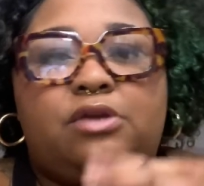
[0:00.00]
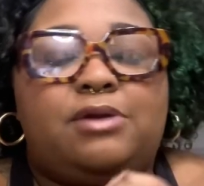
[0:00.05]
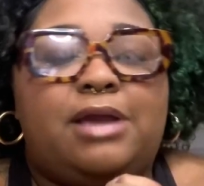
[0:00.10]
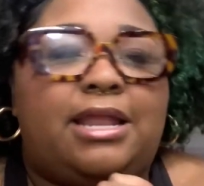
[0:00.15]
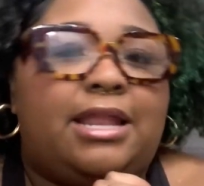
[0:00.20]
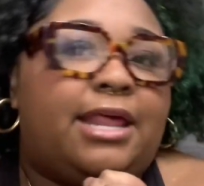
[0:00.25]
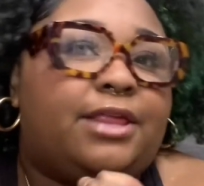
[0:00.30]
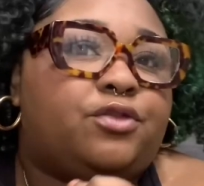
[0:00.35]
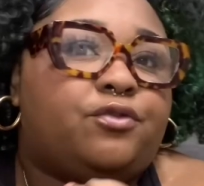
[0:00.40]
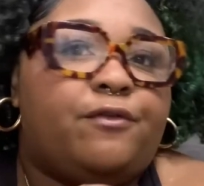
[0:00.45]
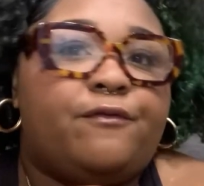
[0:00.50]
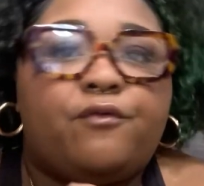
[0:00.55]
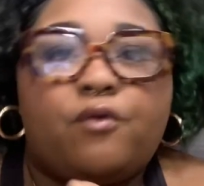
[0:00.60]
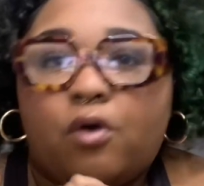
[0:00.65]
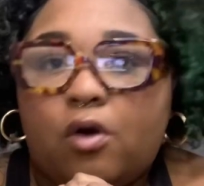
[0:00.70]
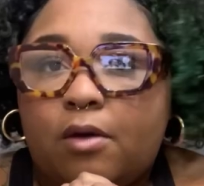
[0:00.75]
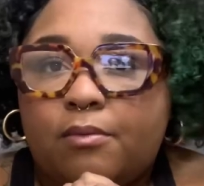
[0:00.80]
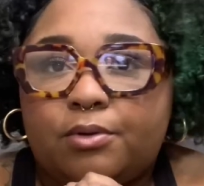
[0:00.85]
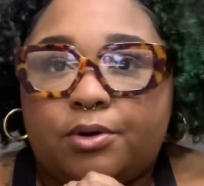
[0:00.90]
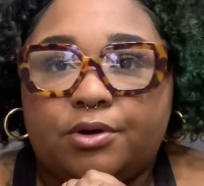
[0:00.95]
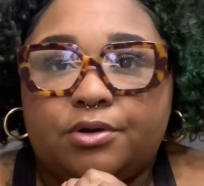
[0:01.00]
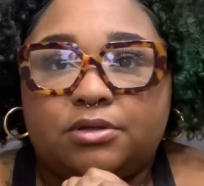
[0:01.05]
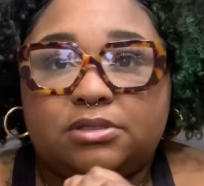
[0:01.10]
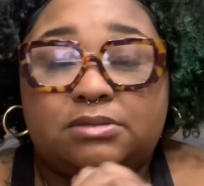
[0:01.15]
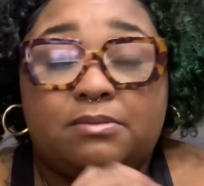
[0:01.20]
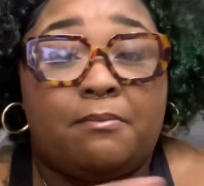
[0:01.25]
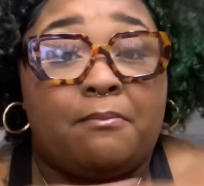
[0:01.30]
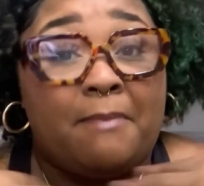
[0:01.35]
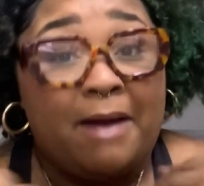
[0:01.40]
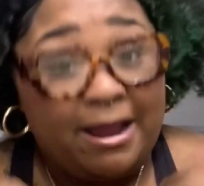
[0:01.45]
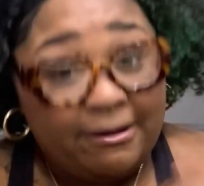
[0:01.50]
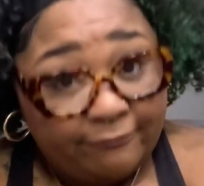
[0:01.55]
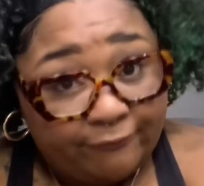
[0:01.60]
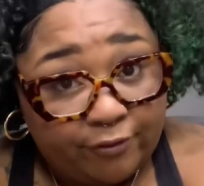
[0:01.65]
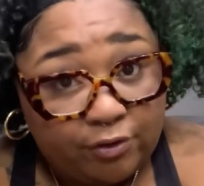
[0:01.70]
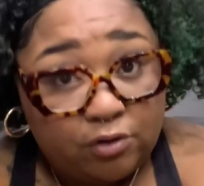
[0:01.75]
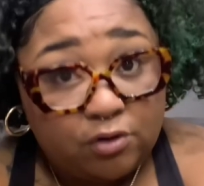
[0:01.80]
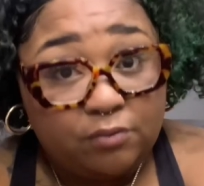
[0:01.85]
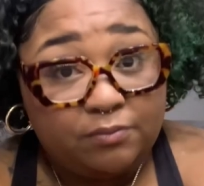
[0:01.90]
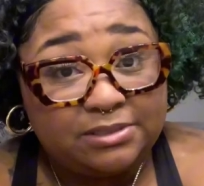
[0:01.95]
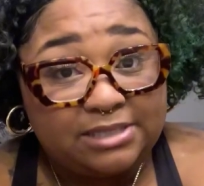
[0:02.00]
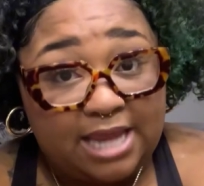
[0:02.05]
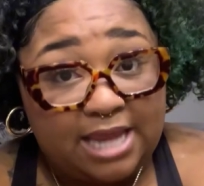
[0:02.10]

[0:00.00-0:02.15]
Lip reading: got like 3-4 homegirls. My friend group was